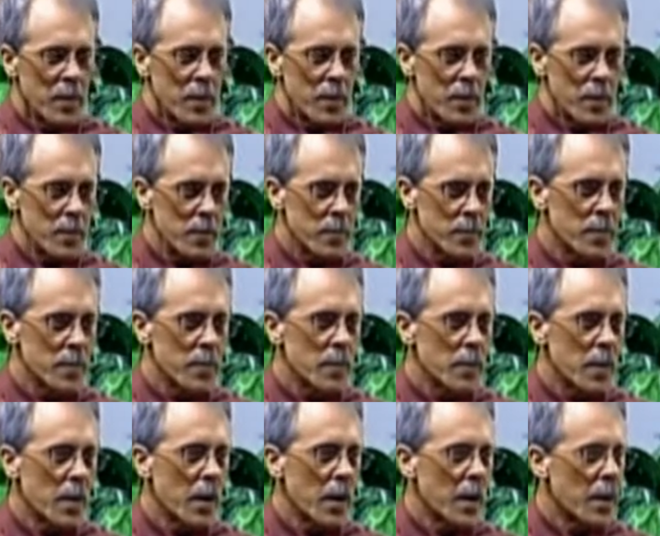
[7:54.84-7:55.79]

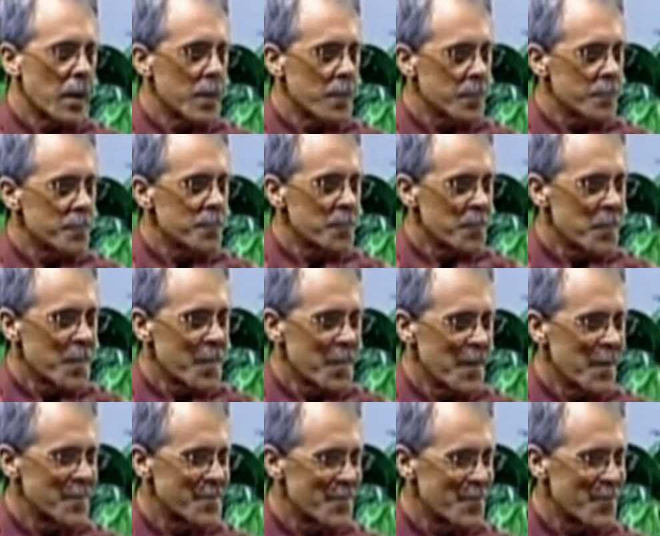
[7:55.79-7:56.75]
You weren't in on that
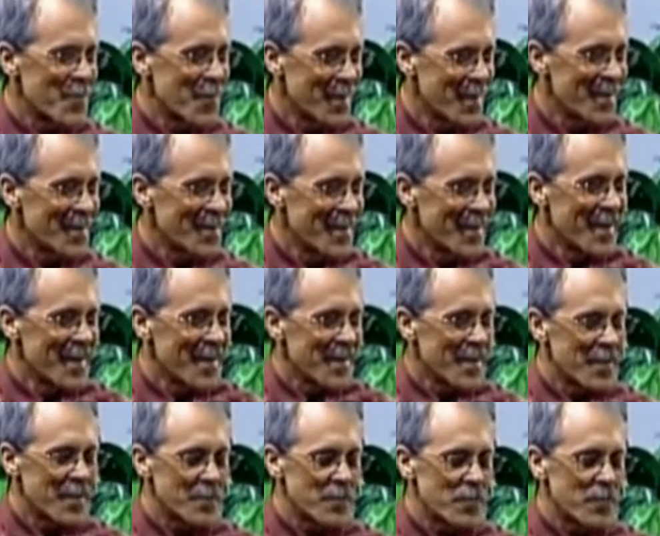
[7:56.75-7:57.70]
part, right?
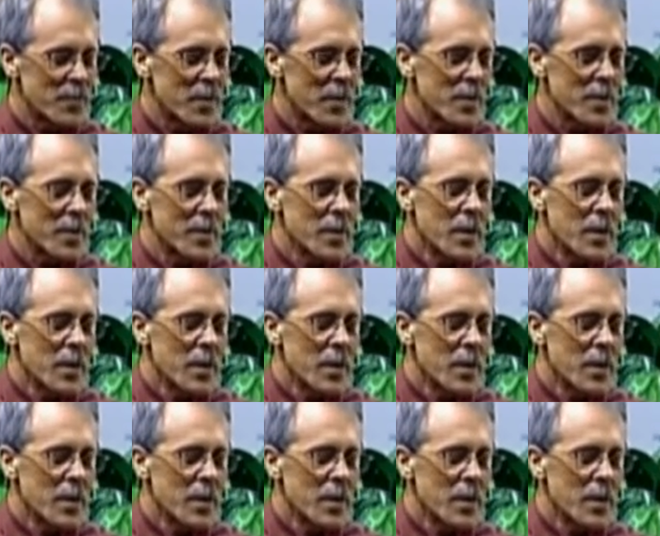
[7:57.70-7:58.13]
That's right.